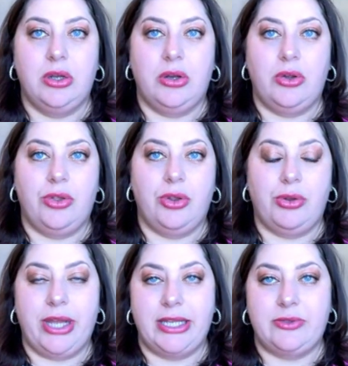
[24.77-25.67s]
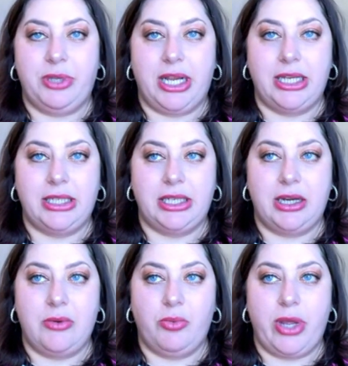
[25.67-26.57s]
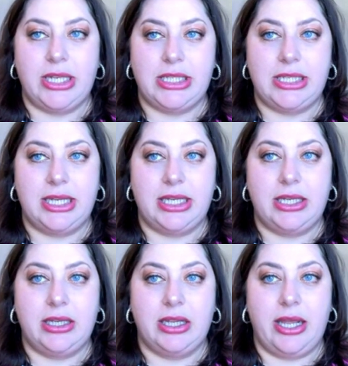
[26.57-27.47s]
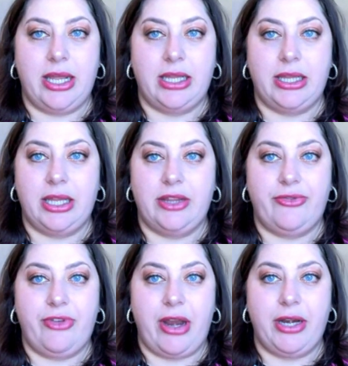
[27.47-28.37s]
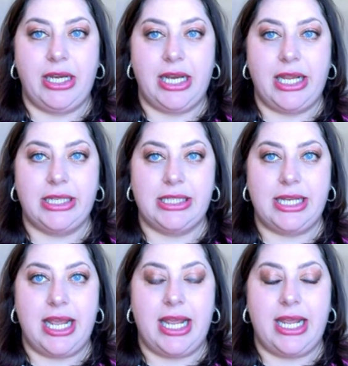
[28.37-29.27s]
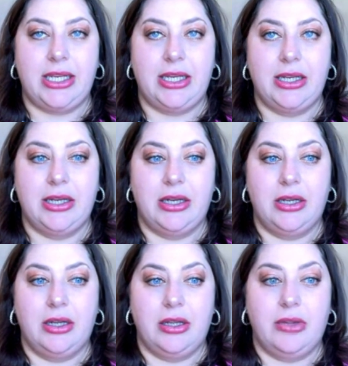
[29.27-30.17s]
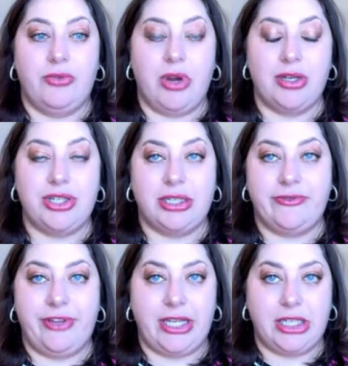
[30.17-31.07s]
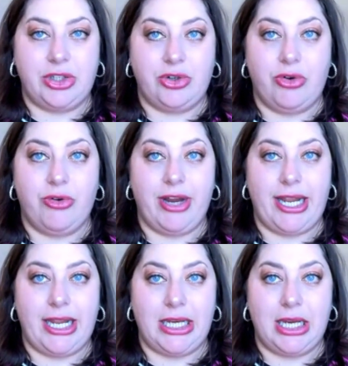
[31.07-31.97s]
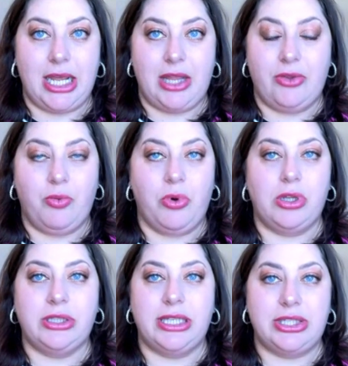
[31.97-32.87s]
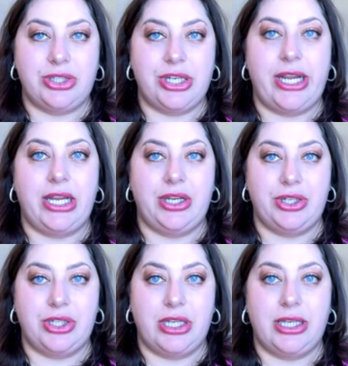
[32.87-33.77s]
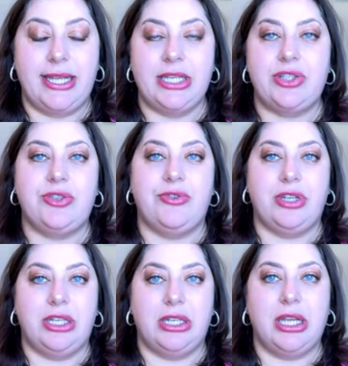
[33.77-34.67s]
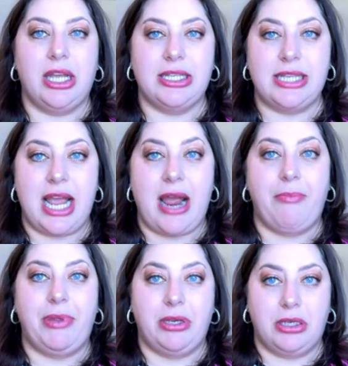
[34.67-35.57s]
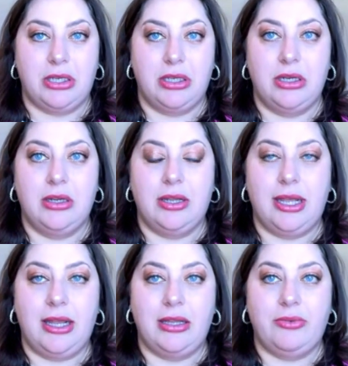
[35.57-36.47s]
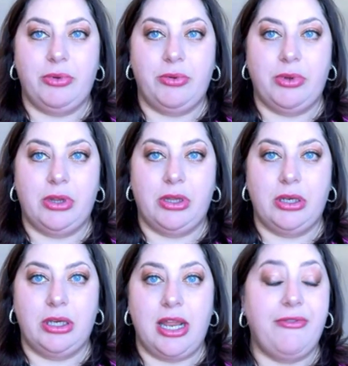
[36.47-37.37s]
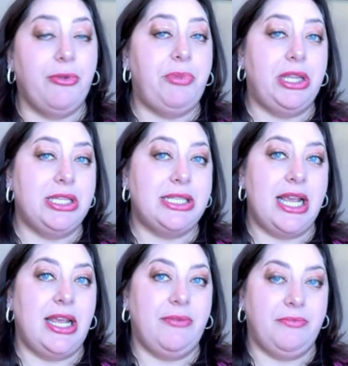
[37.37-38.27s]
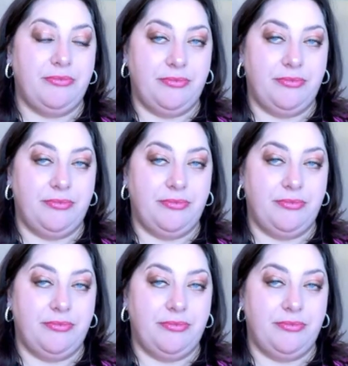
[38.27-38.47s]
Although last week I did it on Wednesday, and then the very next day Russia invaded Ukraine, and the world has changed, and history has happened, and we will never be the same.